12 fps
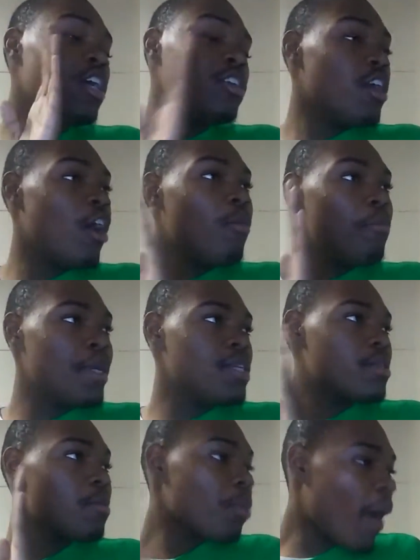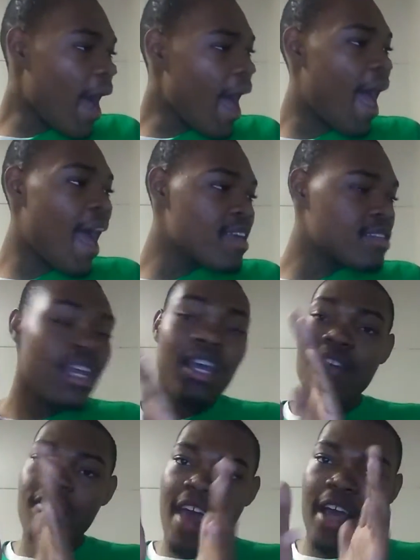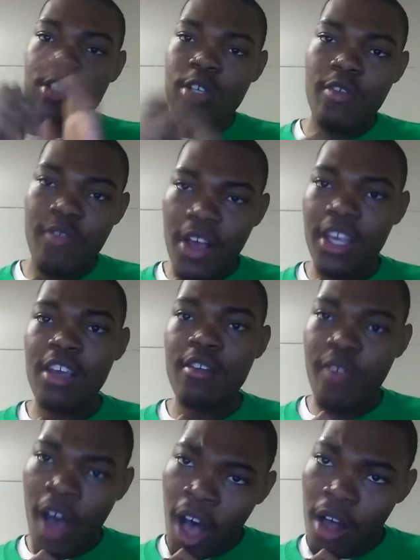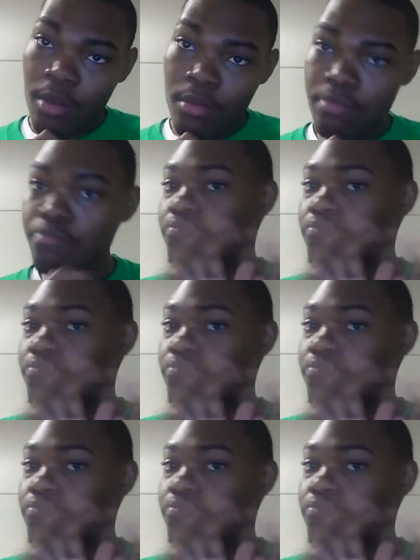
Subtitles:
don't be surprised. That's your fucking fault.